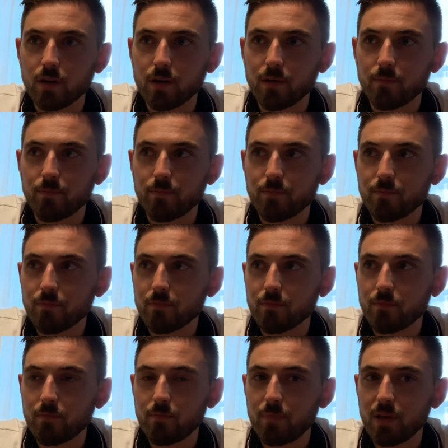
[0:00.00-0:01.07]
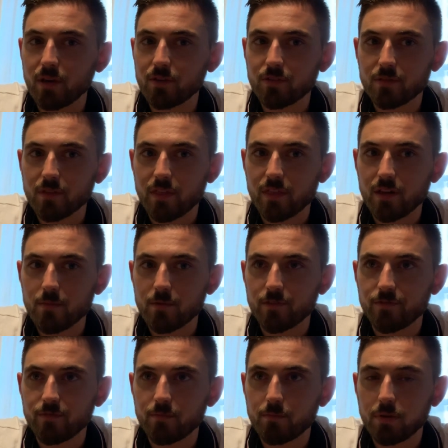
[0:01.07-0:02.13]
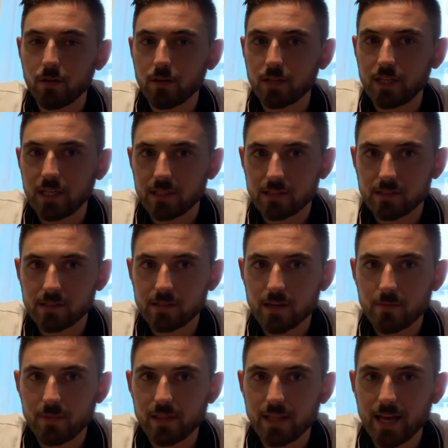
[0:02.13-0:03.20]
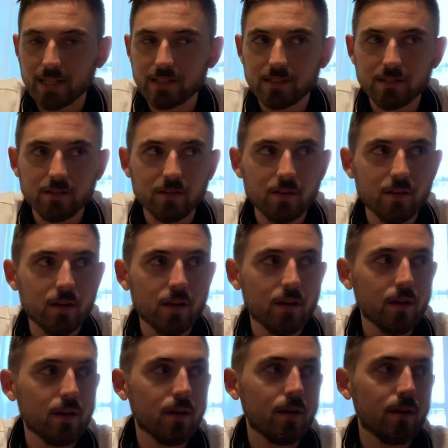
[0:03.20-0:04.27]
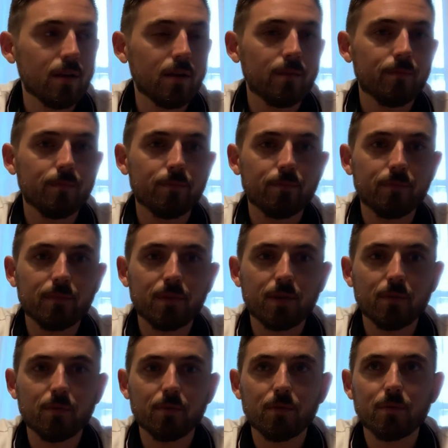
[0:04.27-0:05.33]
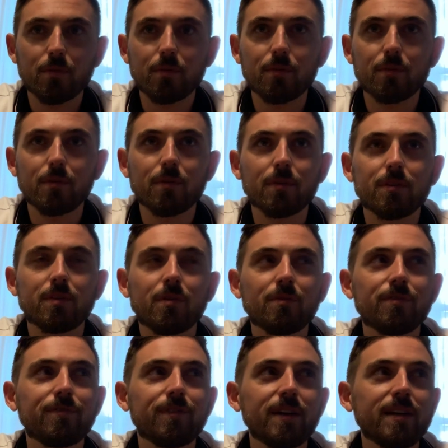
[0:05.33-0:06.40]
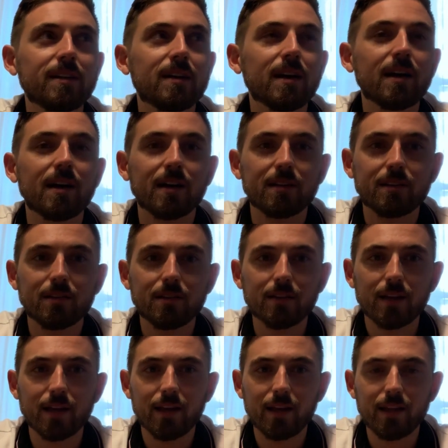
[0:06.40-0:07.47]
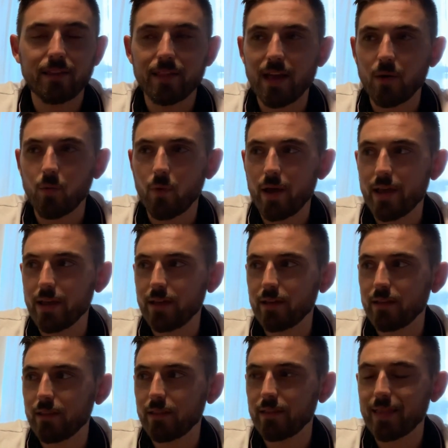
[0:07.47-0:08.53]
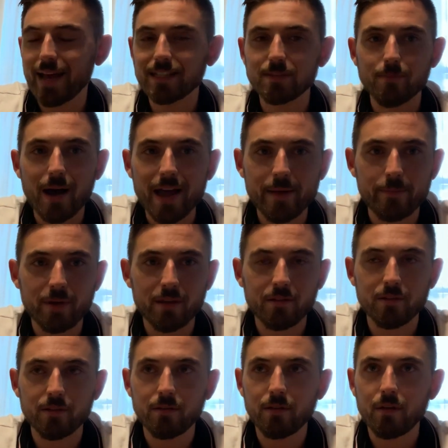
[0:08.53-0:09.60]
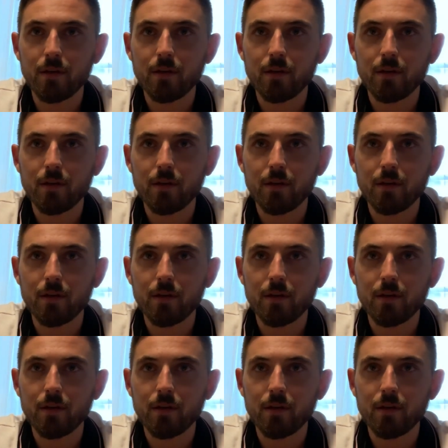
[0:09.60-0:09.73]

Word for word: um, be under the thumb of police. I mean, that's, you know, don't fight God uh, in that way. That's my opinion.